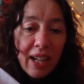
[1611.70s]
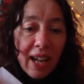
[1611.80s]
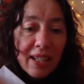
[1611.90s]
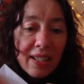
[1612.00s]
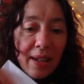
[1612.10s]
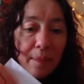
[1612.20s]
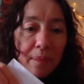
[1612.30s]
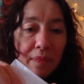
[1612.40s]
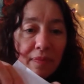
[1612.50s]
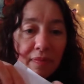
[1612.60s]
that's it
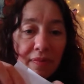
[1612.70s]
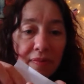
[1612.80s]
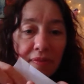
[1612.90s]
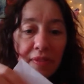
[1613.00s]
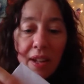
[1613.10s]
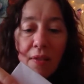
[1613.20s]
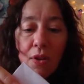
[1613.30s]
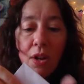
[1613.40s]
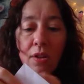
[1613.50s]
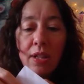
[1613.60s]

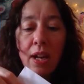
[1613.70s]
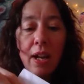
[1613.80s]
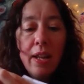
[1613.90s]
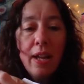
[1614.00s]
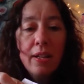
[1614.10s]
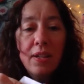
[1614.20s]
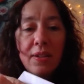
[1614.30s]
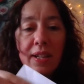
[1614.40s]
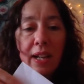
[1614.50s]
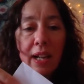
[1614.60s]
we got it like that so
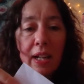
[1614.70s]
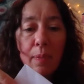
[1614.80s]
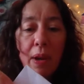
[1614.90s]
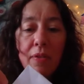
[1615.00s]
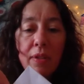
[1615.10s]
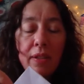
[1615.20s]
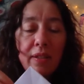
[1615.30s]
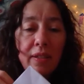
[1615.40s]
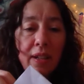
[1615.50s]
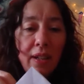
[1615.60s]
it's like a little boat
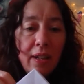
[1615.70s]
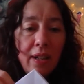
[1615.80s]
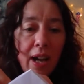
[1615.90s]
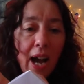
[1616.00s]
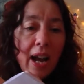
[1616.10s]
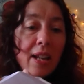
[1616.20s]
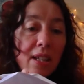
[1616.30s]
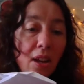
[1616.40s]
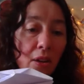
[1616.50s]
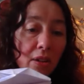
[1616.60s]
and as
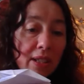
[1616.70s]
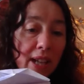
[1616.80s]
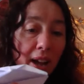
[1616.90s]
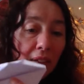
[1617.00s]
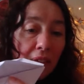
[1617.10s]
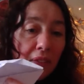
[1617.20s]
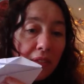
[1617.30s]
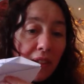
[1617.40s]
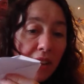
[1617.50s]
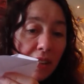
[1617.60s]
you look down
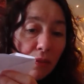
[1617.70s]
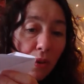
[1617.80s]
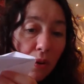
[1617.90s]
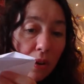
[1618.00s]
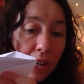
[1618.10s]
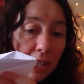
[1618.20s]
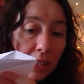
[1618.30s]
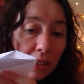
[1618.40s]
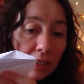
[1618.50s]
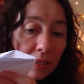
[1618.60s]
there's four
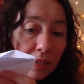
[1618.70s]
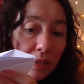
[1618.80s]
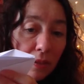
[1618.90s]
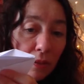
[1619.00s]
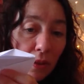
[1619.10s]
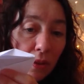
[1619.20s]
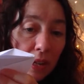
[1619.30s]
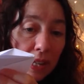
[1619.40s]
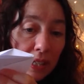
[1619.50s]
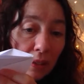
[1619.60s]
little four
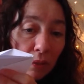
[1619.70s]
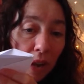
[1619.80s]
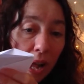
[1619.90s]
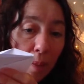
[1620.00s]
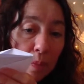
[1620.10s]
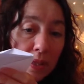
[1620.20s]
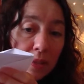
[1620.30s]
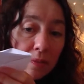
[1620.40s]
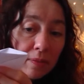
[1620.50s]
little flaps